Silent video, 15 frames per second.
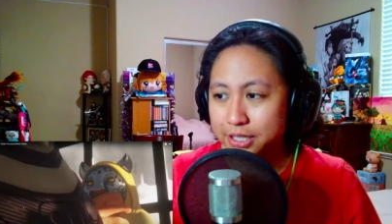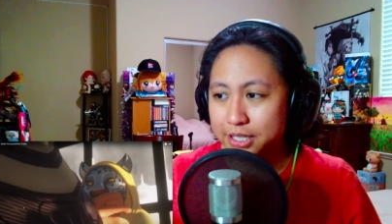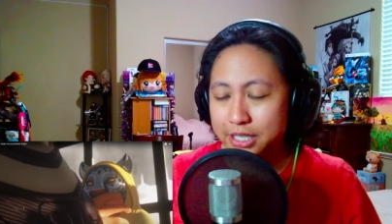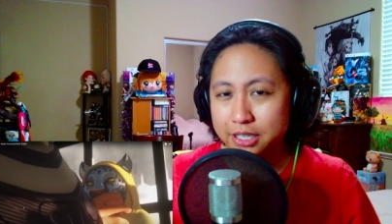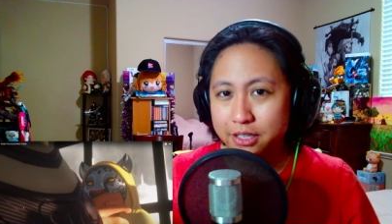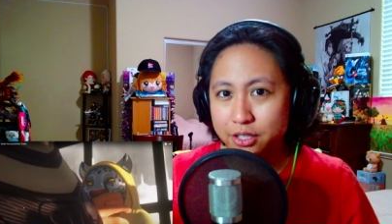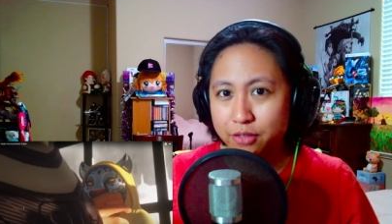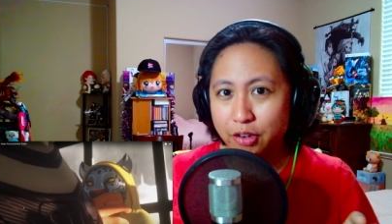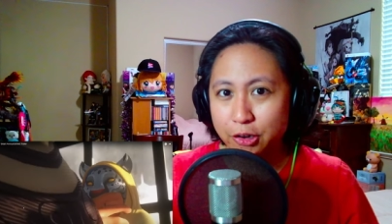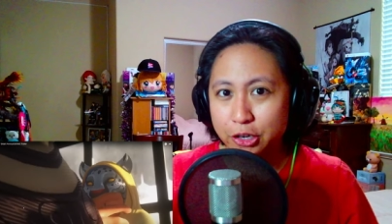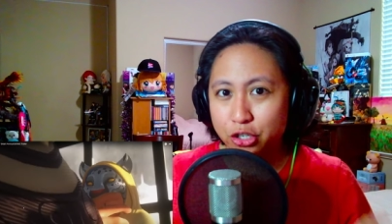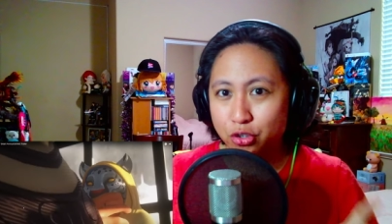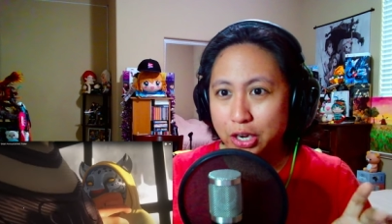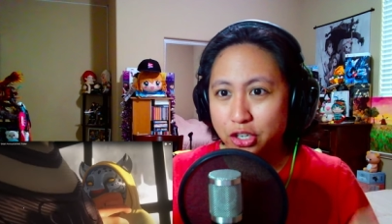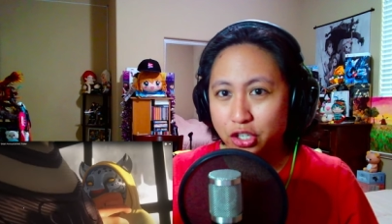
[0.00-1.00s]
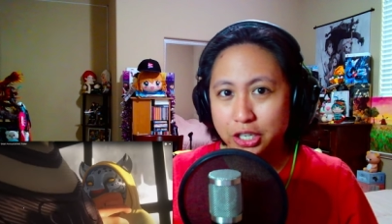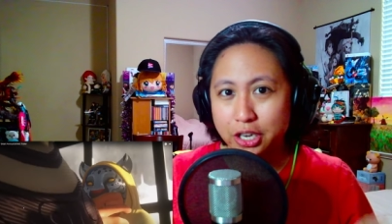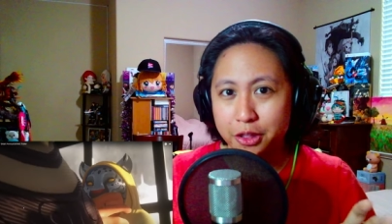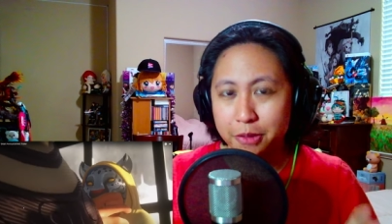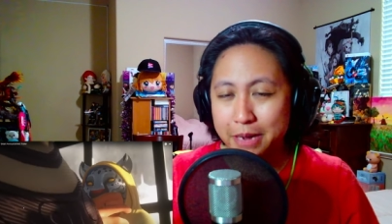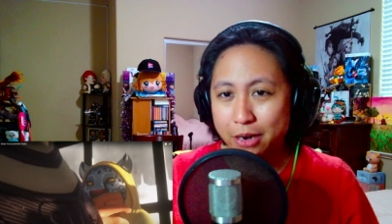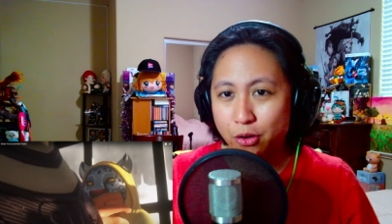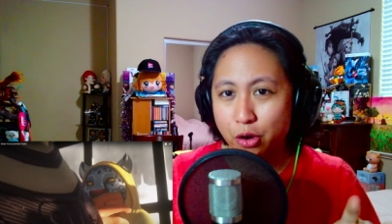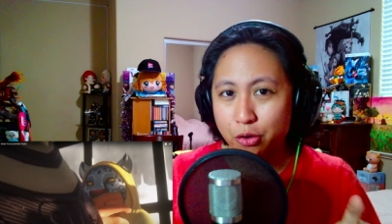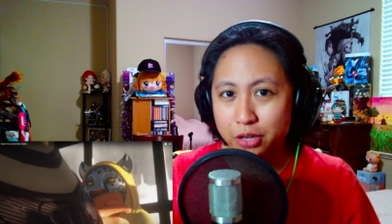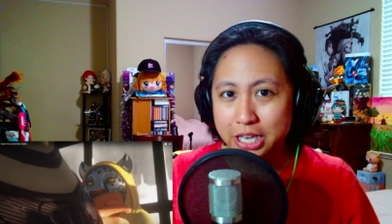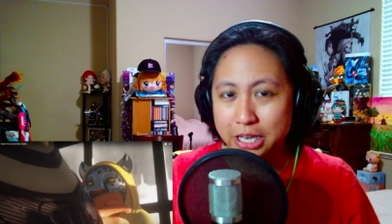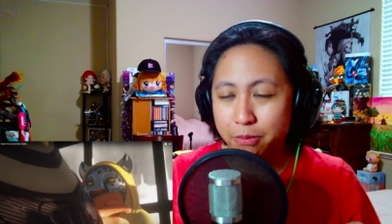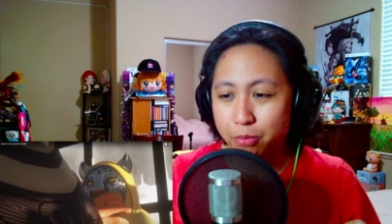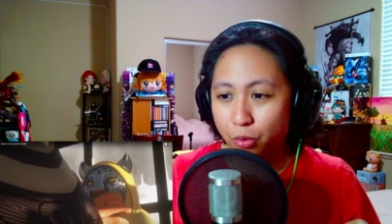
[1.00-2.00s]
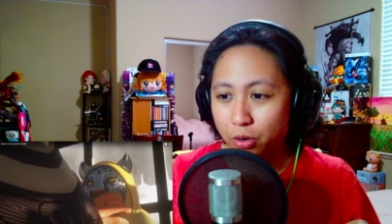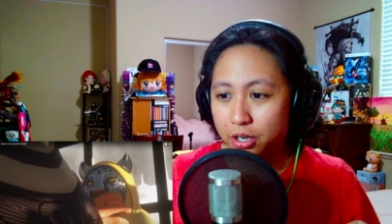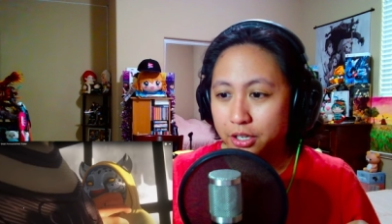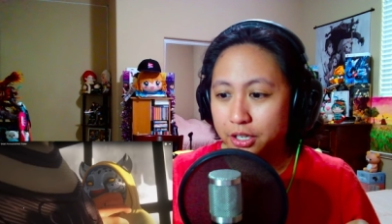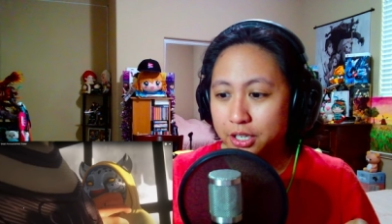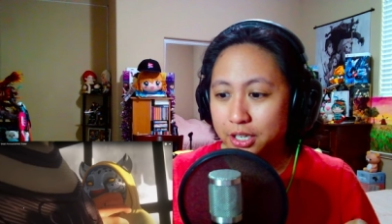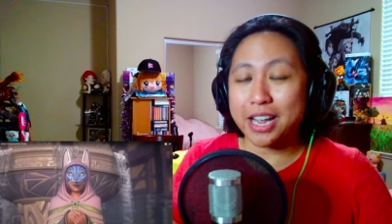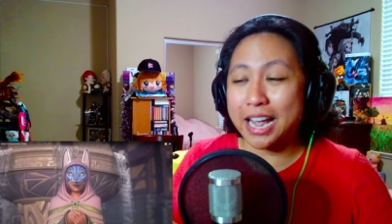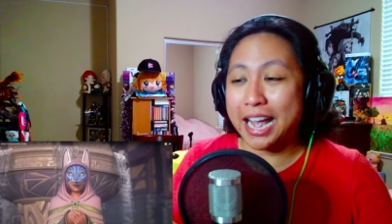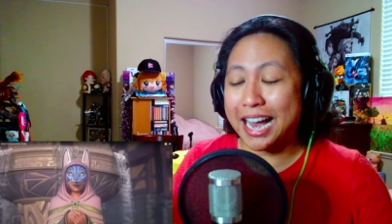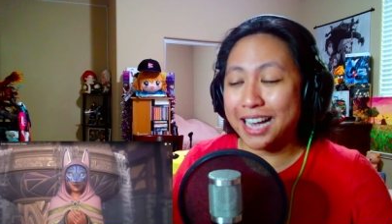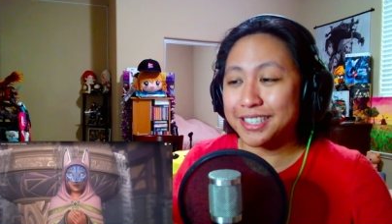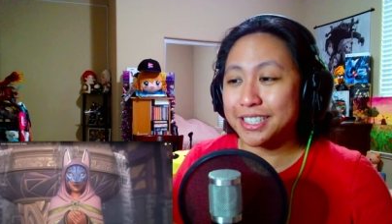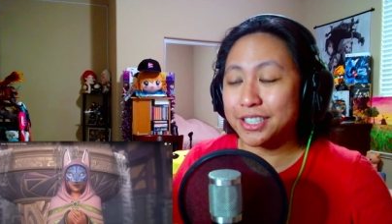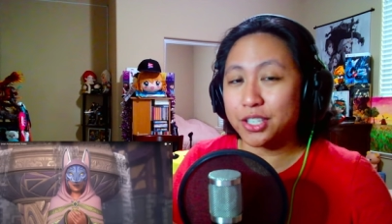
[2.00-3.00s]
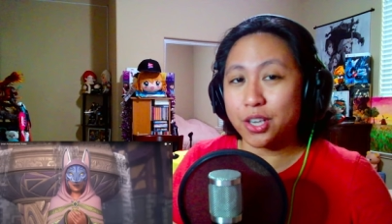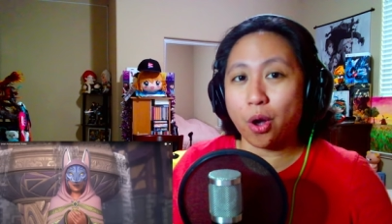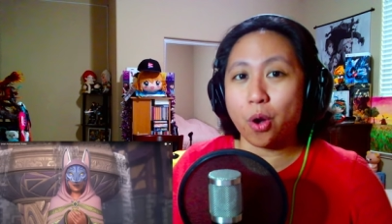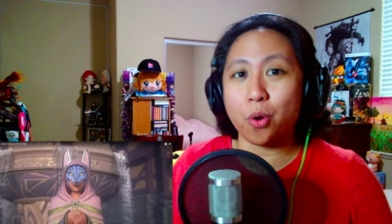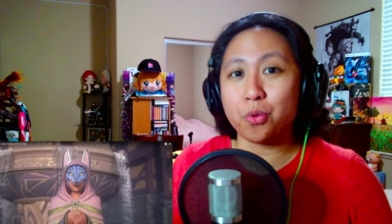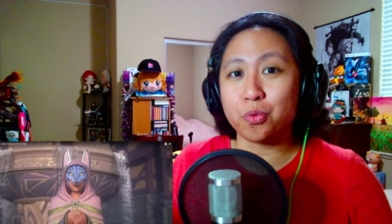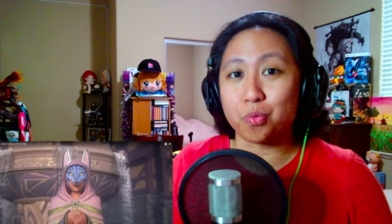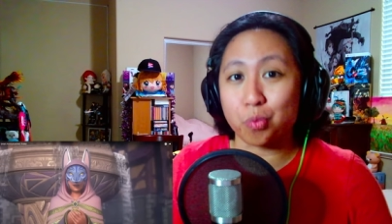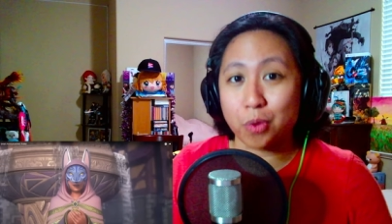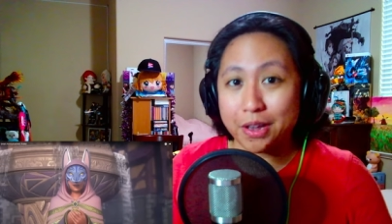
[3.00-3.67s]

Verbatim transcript: It sits very strangely on the background keyboard. It has its own